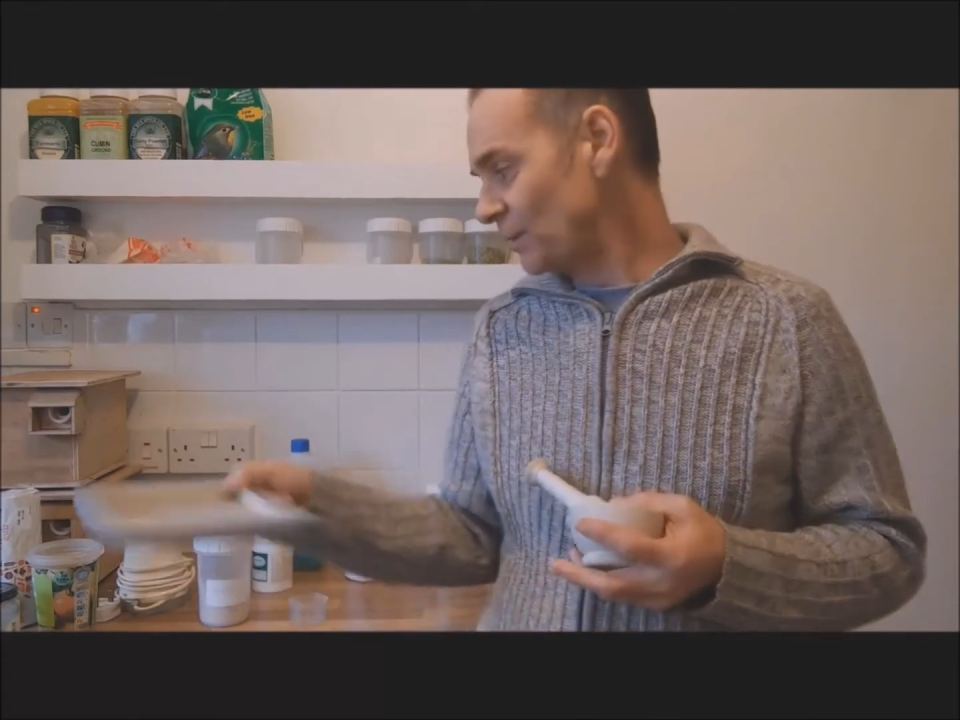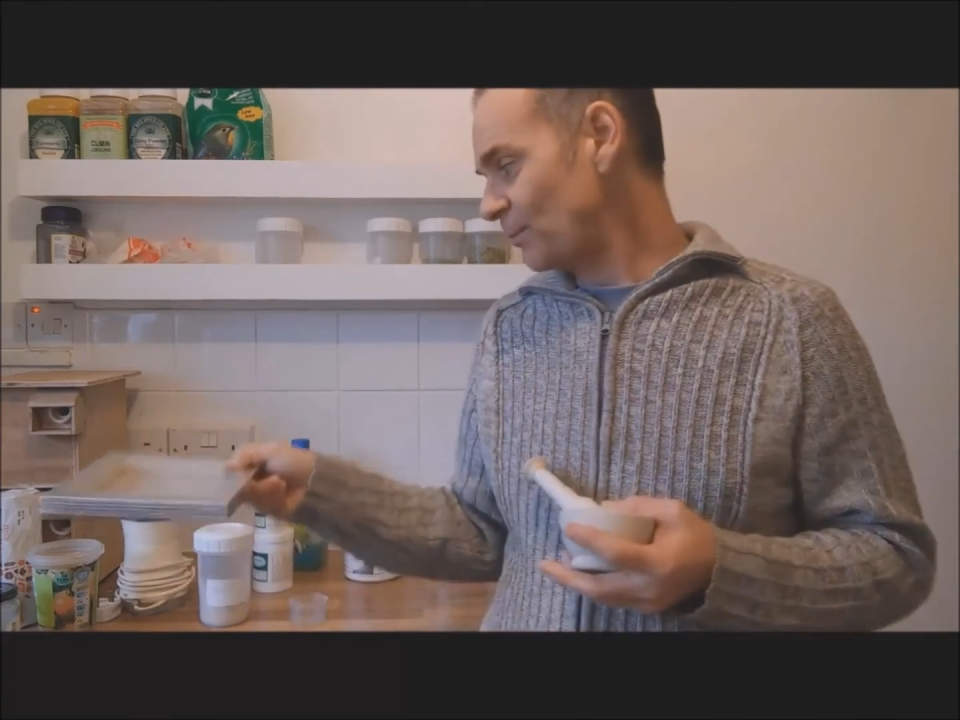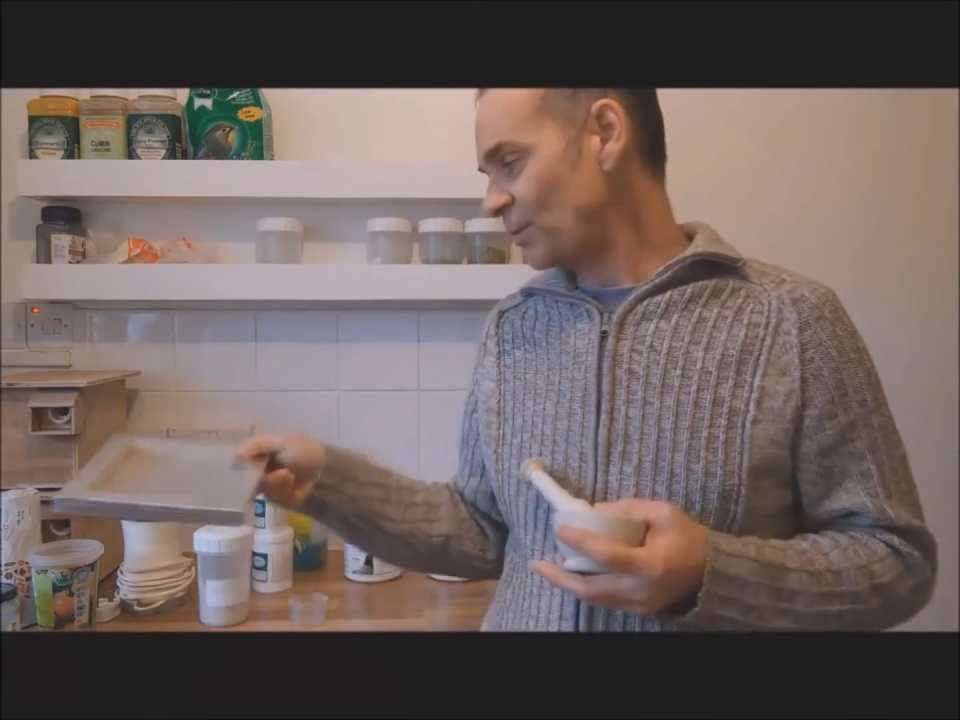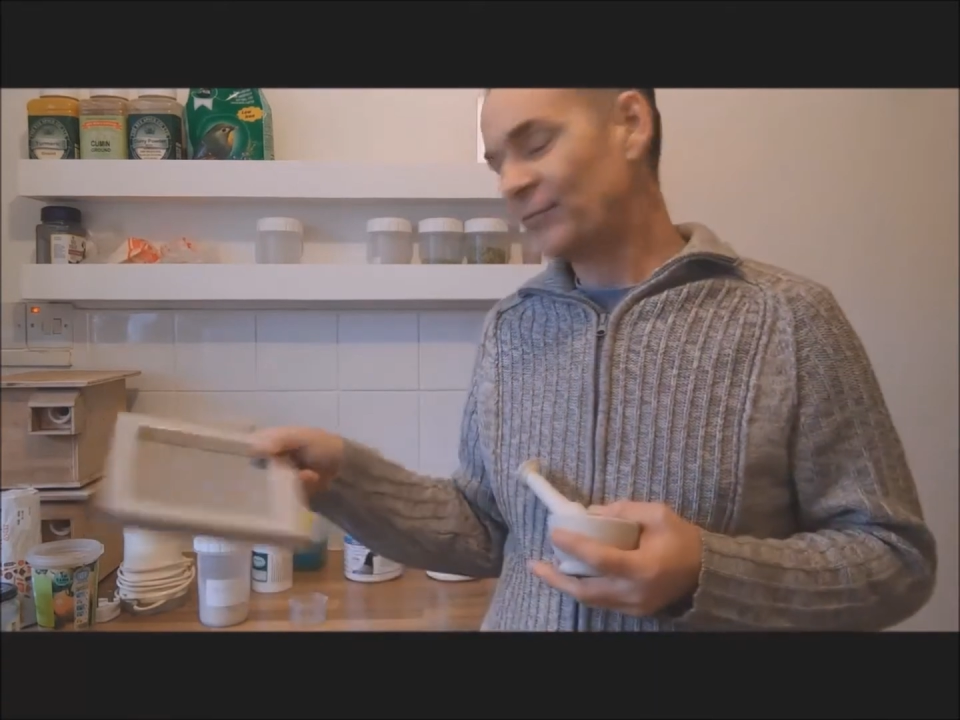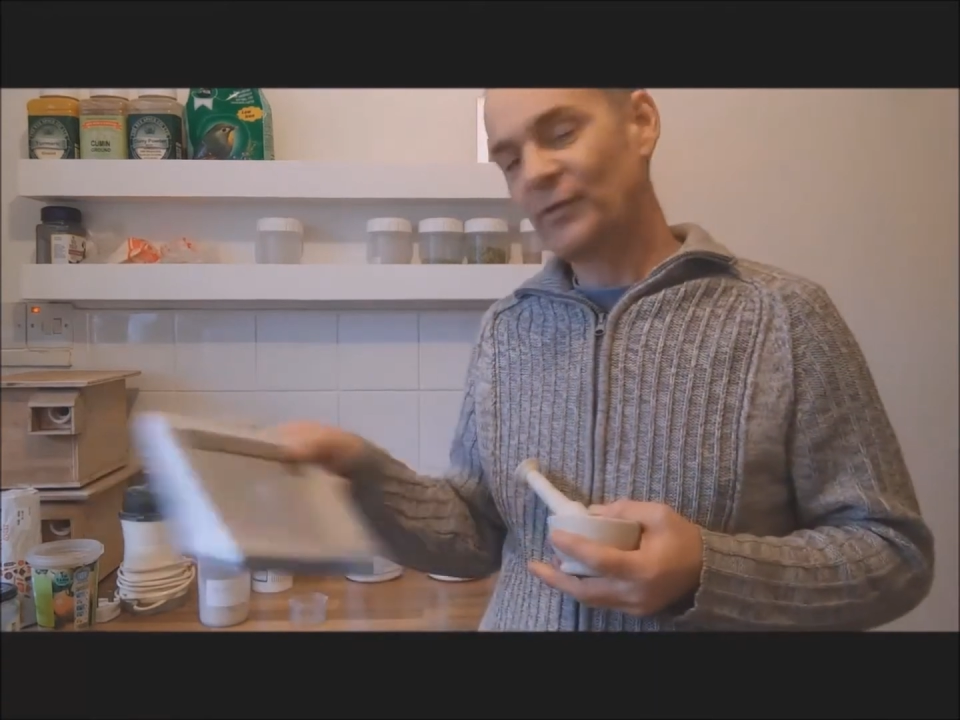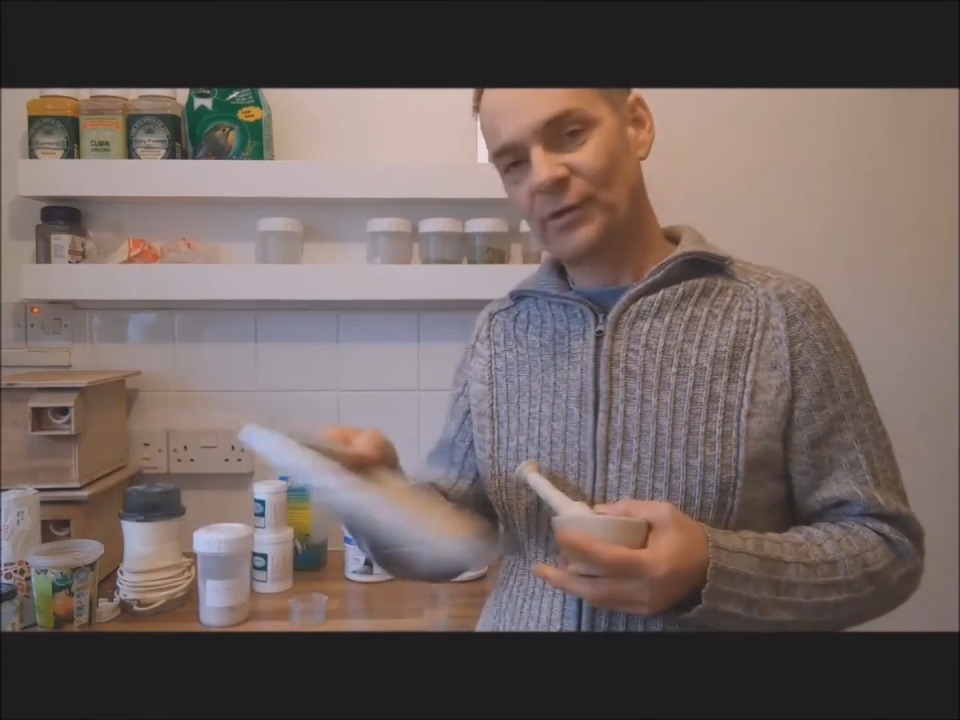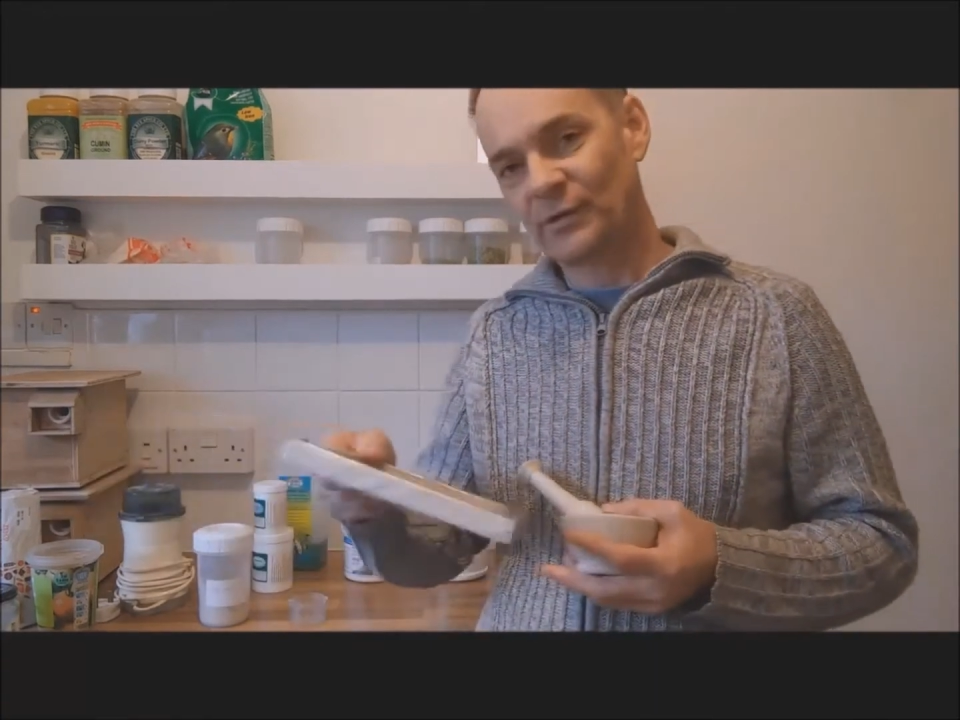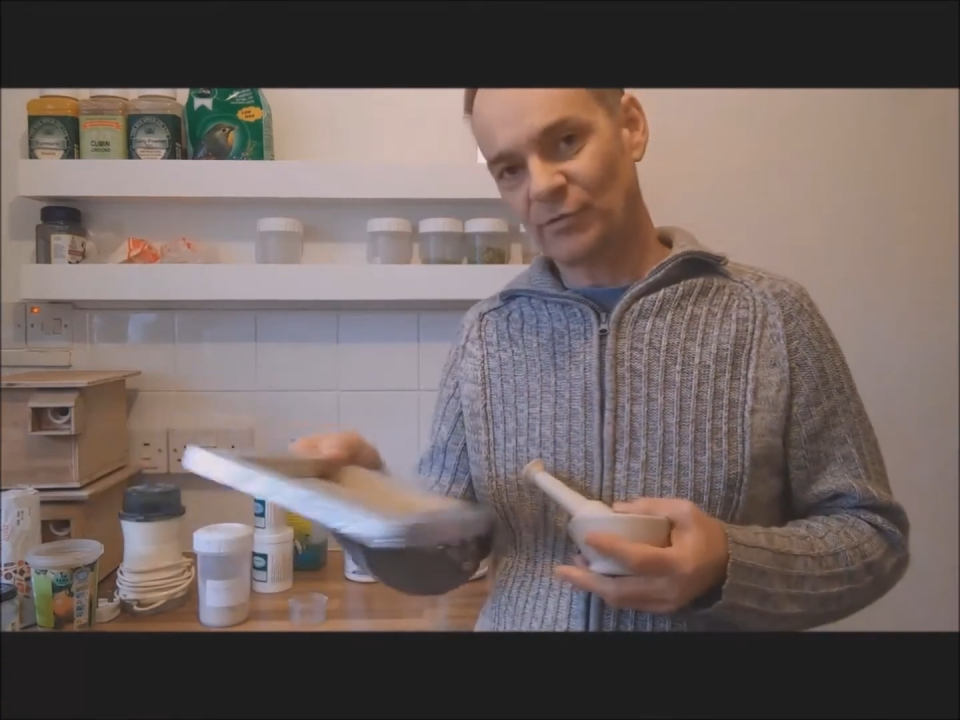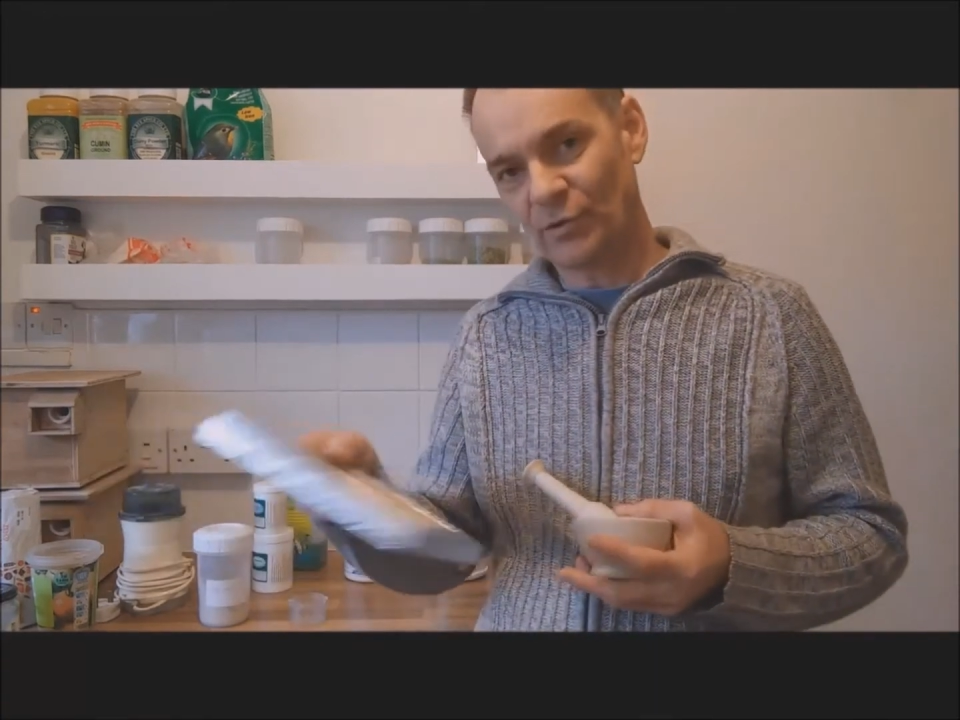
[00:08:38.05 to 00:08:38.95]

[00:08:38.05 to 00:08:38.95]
you can put it through the